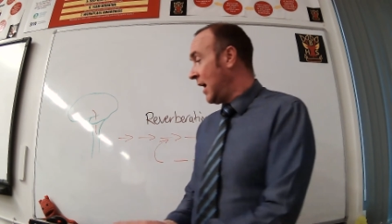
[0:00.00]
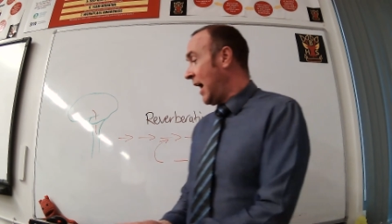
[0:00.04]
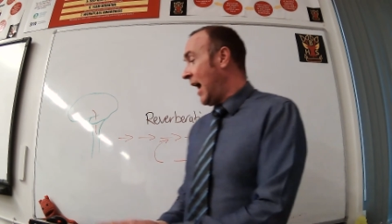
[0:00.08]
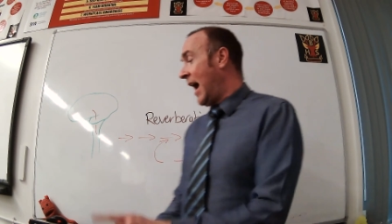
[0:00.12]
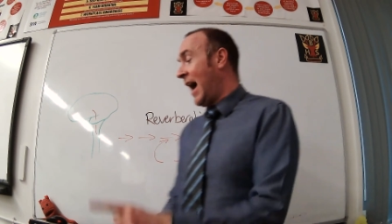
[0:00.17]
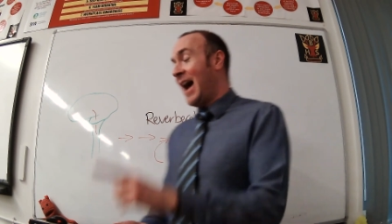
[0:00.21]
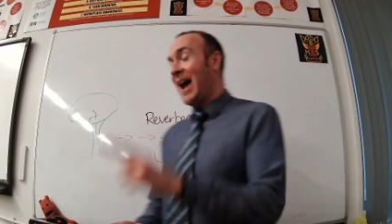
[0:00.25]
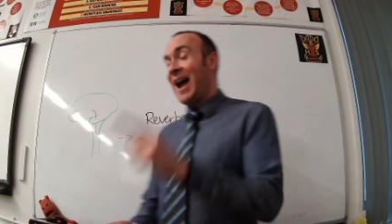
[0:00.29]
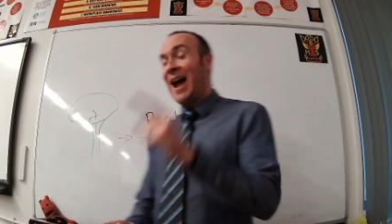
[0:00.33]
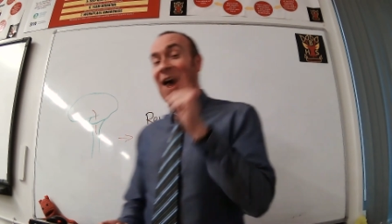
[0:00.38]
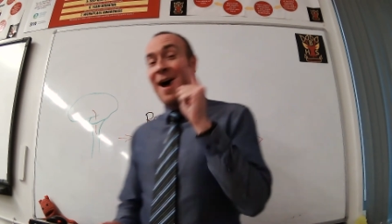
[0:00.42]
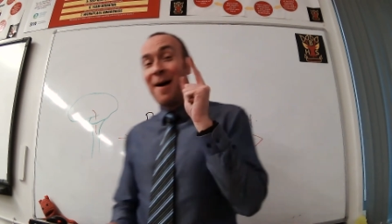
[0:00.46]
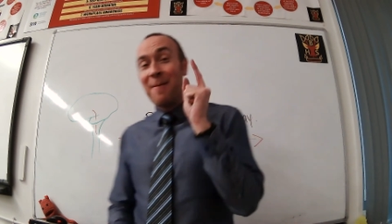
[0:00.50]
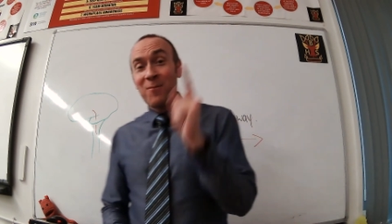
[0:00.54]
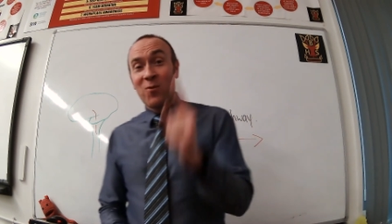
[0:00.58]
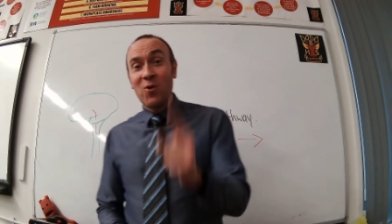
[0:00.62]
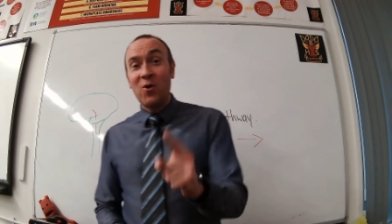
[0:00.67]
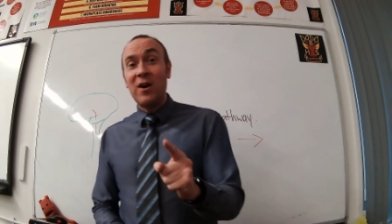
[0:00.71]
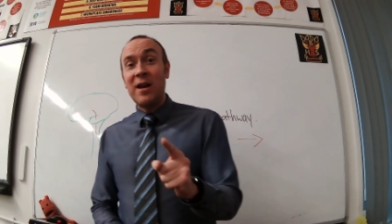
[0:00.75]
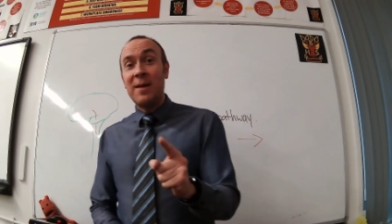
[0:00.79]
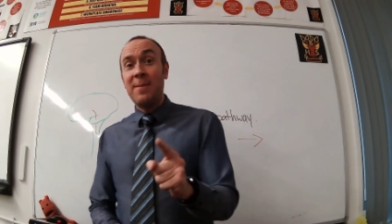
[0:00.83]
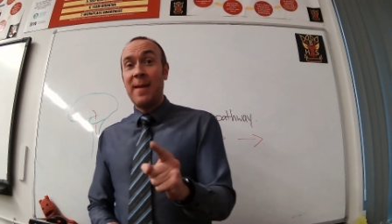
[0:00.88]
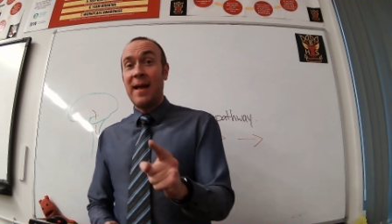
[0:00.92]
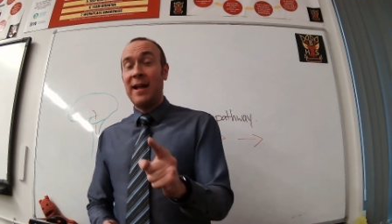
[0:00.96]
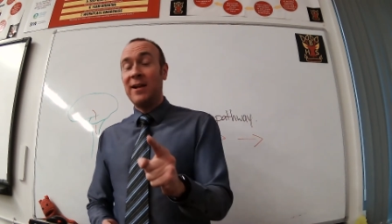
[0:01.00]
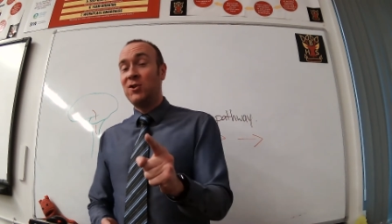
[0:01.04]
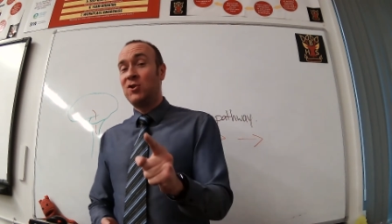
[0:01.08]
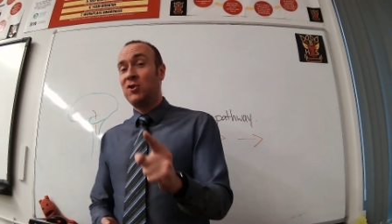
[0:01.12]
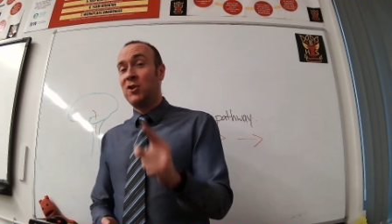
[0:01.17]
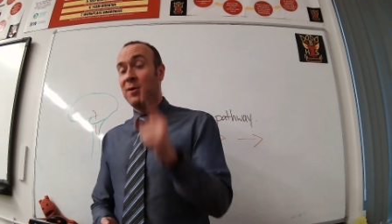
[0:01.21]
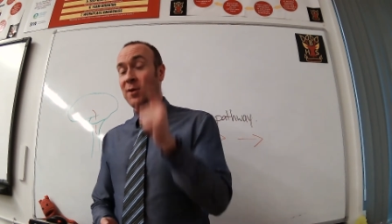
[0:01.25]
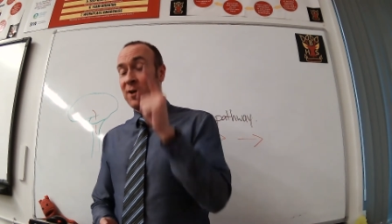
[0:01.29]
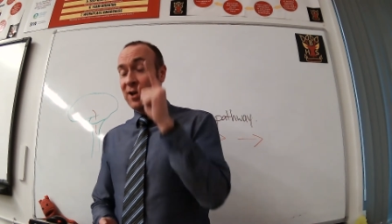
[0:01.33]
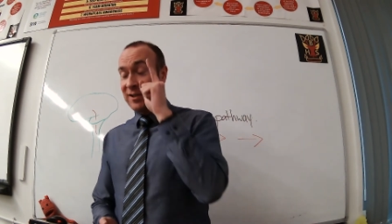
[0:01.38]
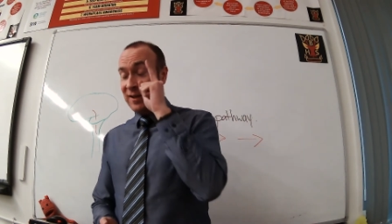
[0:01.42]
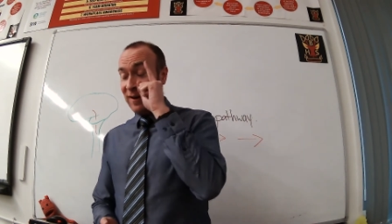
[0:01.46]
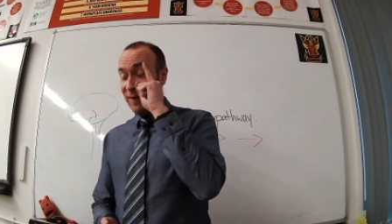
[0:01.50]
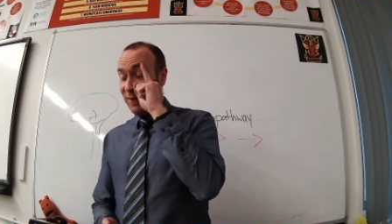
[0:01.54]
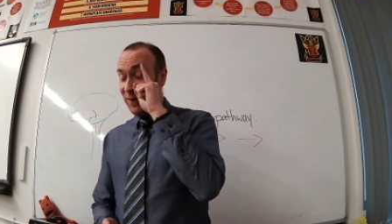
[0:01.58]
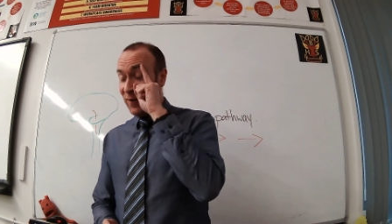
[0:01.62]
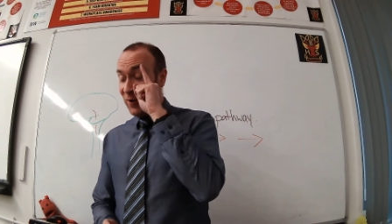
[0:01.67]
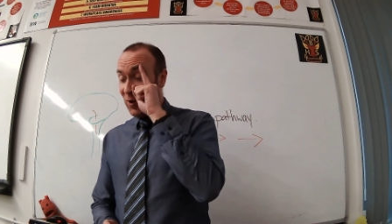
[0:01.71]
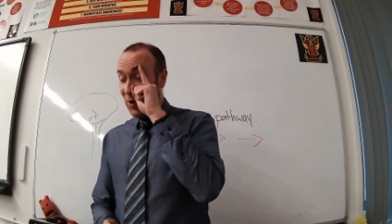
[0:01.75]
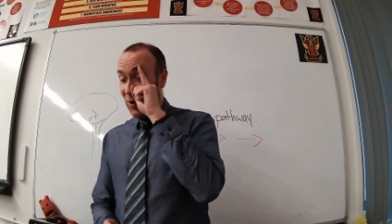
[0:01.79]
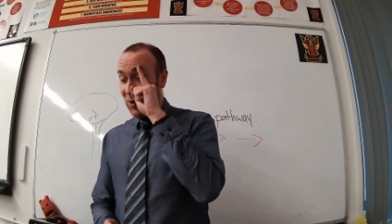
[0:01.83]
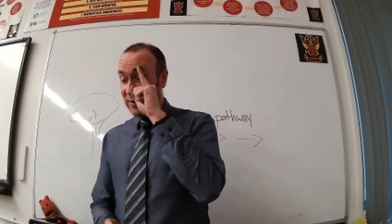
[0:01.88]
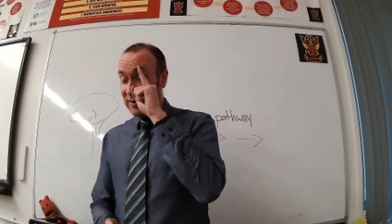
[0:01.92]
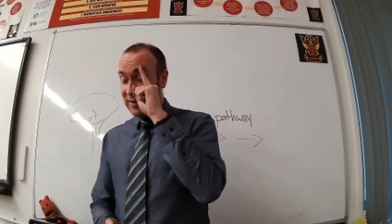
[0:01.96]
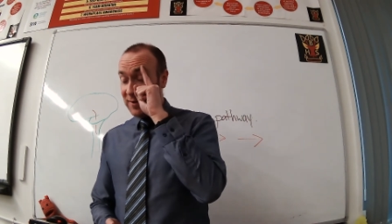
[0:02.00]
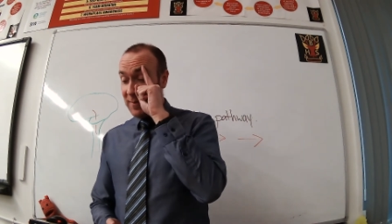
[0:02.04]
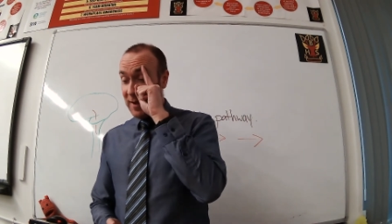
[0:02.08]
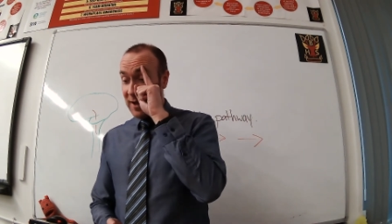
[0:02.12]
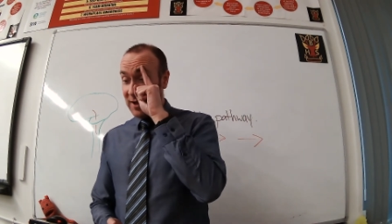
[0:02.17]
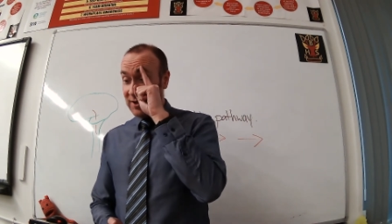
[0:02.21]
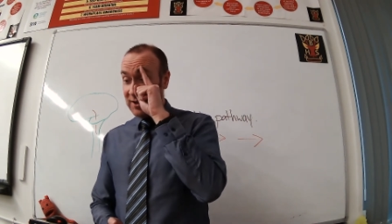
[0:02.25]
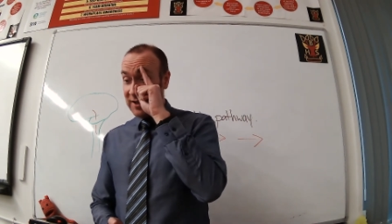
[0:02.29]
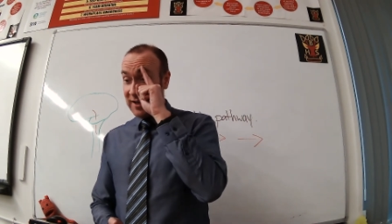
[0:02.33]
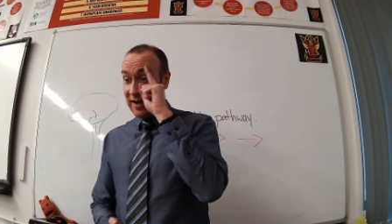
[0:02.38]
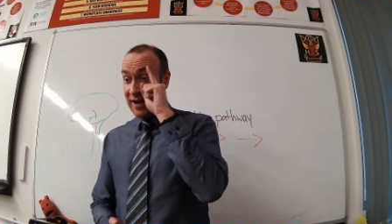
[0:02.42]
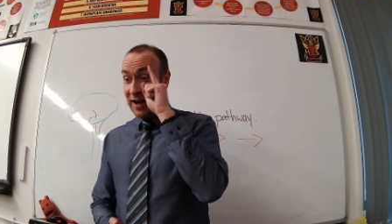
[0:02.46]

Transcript: I am going to mention, because I forgot to mention it,